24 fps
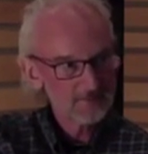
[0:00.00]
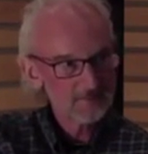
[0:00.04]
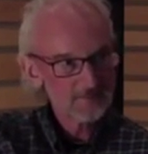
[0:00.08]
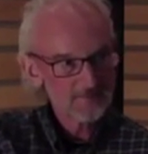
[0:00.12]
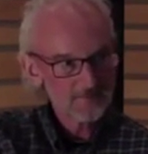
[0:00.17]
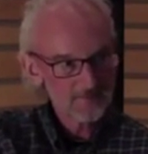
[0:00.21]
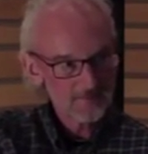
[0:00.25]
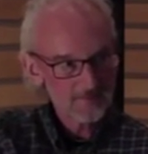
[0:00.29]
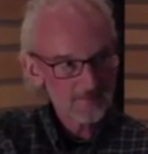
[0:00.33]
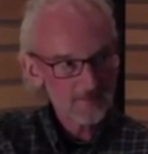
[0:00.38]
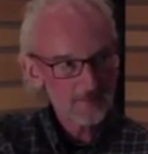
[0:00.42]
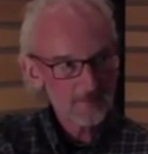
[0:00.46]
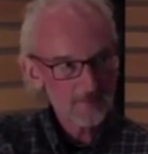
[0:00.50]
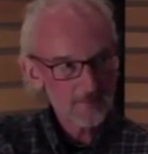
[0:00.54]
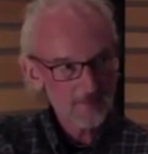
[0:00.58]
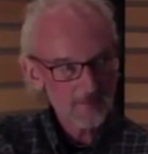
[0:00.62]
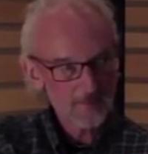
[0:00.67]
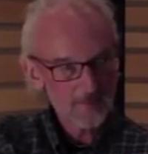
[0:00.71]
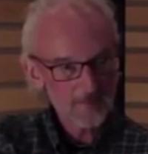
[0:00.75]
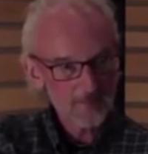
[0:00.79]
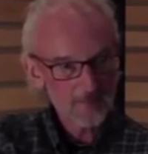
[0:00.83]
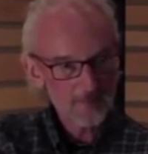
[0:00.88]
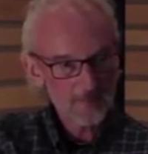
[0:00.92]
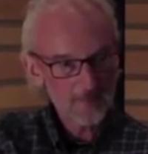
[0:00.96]
So I've
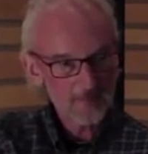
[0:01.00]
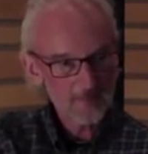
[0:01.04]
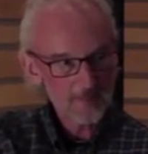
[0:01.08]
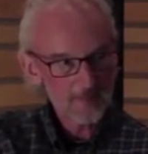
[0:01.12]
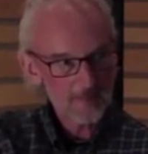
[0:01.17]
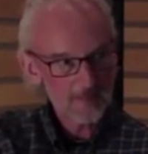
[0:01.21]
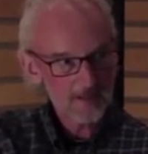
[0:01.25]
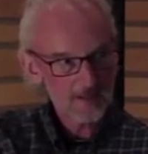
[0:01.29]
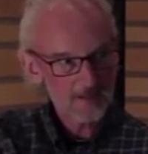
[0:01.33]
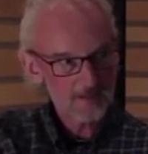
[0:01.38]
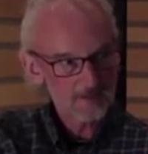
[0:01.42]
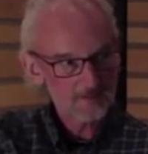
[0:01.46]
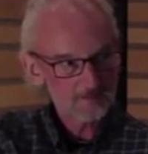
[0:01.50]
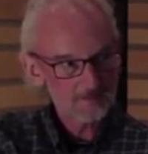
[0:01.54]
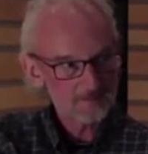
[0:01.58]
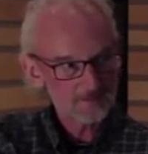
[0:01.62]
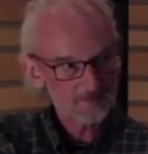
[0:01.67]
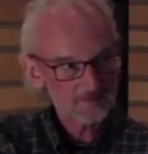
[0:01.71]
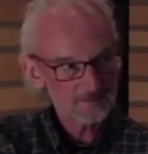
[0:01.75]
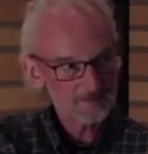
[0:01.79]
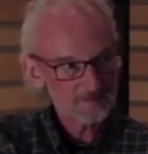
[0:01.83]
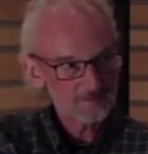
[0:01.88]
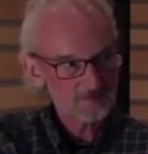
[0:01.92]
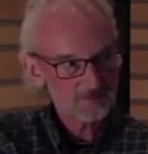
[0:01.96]
wondered sometimes if I
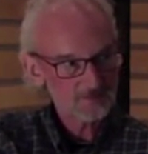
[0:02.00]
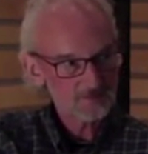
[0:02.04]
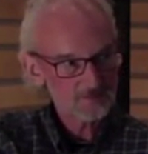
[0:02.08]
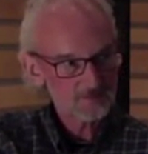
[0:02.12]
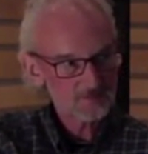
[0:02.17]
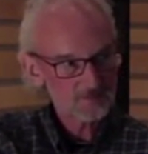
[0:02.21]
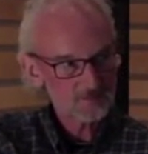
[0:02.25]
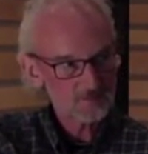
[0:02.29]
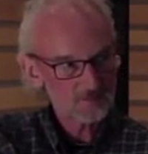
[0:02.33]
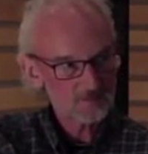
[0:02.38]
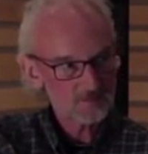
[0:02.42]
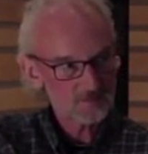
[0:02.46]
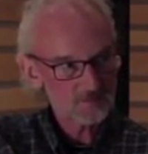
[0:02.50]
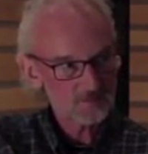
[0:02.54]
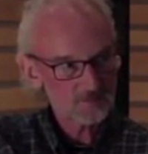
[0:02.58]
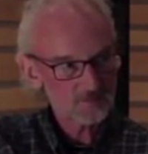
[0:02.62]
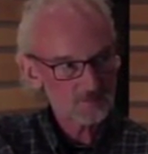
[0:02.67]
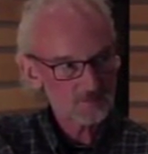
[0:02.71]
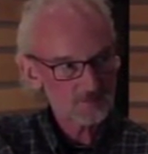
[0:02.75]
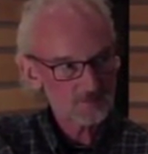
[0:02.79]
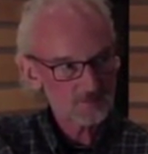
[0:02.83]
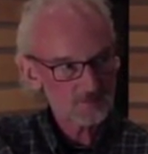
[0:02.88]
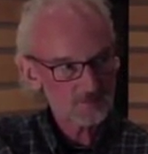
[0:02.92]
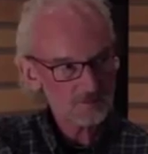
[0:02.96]
just got a mannequin.
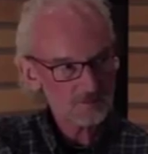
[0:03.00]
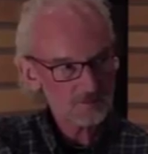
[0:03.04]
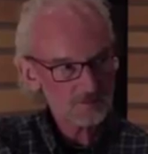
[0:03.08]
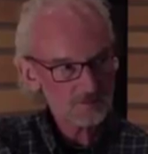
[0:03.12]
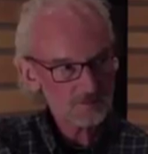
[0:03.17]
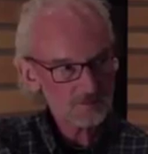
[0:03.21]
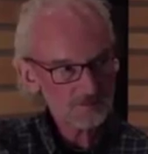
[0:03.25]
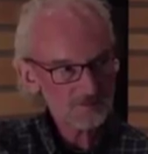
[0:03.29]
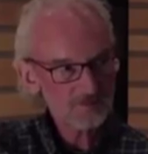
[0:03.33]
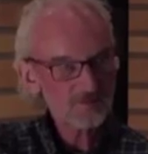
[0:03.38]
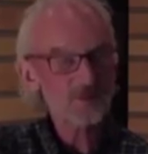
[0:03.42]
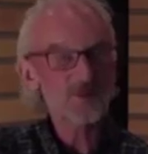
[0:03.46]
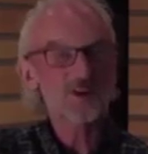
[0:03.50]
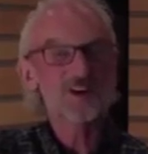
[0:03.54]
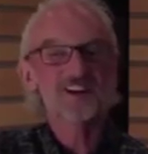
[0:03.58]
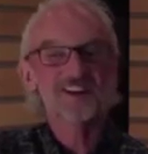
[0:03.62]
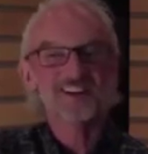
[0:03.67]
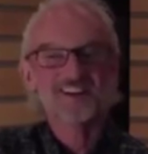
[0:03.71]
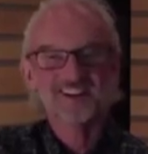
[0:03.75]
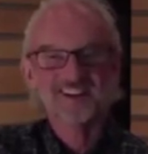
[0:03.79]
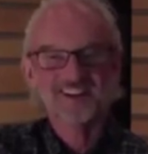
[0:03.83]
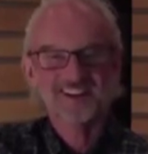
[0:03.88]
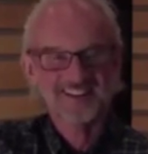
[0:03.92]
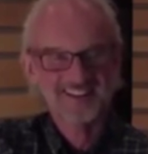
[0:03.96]
No,
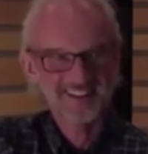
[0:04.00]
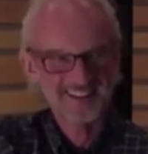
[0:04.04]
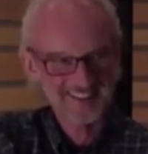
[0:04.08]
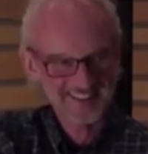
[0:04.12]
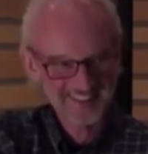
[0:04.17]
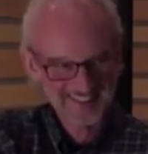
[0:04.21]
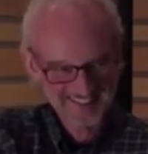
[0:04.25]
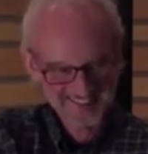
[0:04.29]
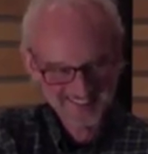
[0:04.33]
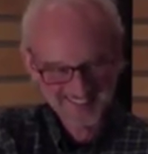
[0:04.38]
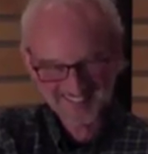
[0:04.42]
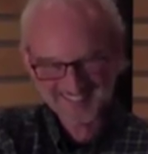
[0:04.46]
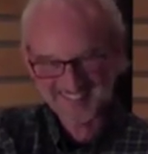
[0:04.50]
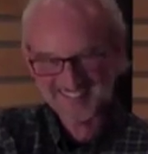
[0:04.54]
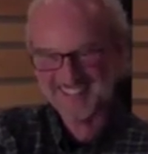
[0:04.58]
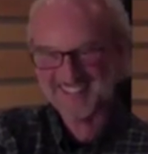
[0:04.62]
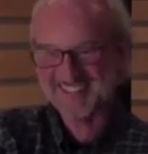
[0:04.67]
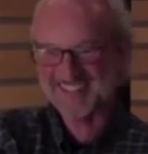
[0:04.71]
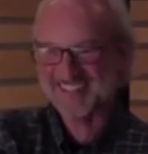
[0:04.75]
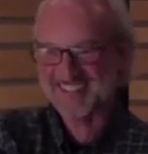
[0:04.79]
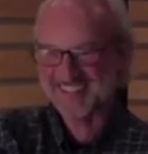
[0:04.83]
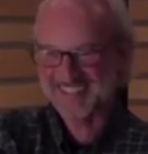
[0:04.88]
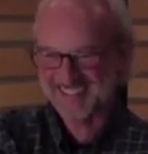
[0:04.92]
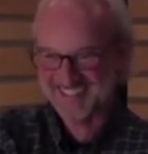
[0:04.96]
anyway.
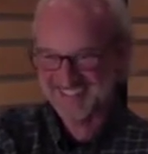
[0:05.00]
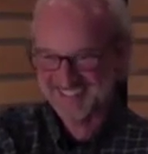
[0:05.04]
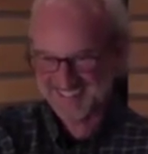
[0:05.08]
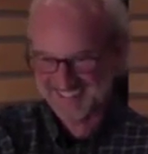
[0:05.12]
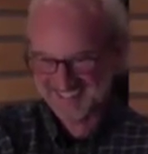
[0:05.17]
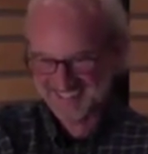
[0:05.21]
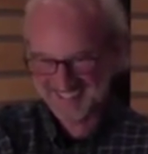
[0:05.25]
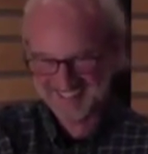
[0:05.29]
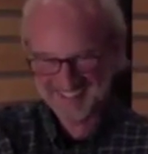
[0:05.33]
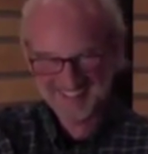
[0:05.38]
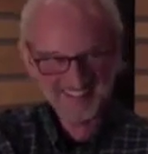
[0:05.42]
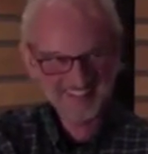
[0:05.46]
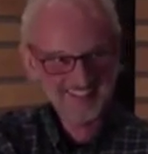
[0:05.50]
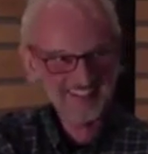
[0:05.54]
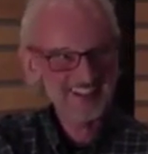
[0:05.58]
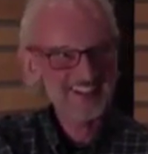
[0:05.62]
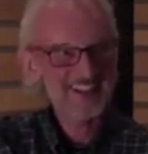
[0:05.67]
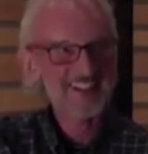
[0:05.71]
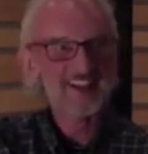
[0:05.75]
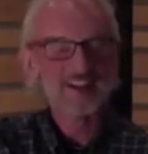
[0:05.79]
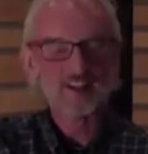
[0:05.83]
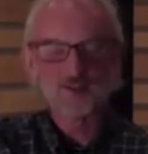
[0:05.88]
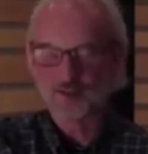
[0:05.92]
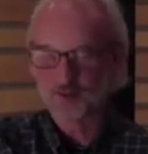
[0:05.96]
So I know it's a little
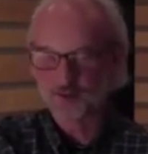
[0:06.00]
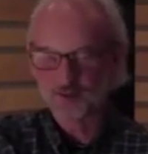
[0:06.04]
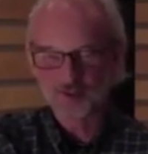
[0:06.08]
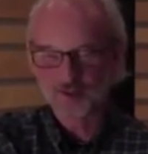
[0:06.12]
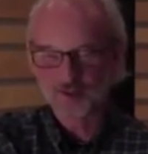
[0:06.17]
weird, but